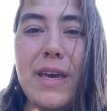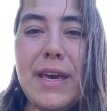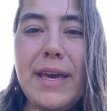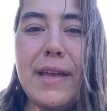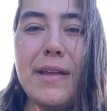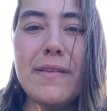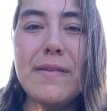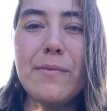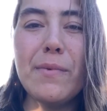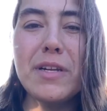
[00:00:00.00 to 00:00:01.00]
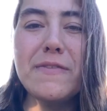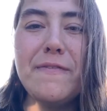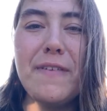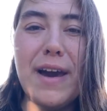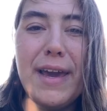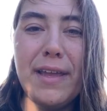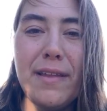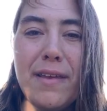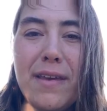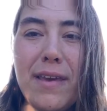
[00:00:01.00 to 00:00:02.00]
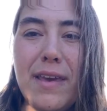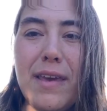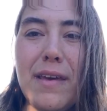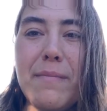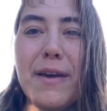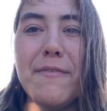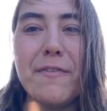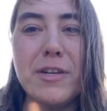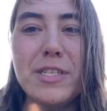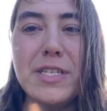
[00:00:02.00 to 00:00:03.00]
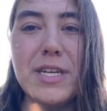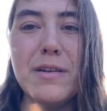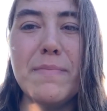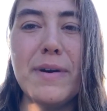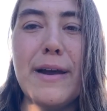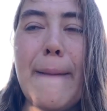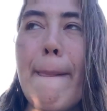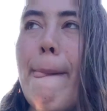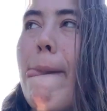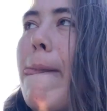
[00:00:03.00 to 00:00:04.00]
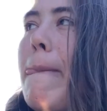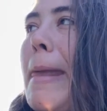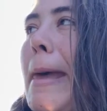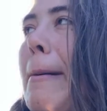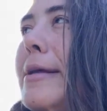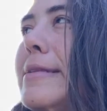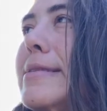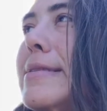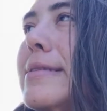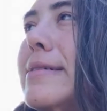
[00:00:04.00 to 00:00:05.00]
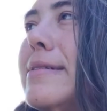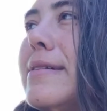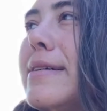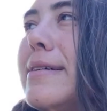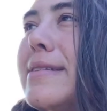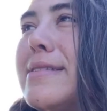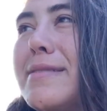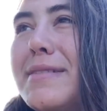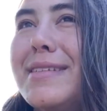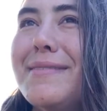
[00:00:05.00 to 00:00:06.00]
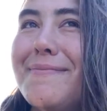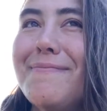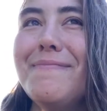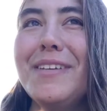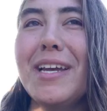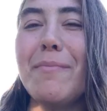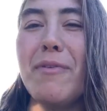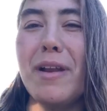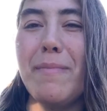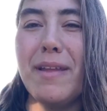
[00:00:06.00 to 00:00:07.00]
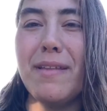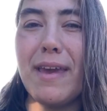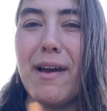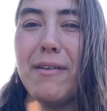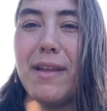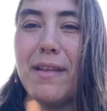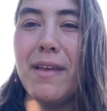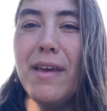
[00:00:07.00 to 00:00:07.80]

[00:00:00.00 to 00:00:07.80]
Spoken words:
It worked fine my first year, but now it's getting pretty beat down, and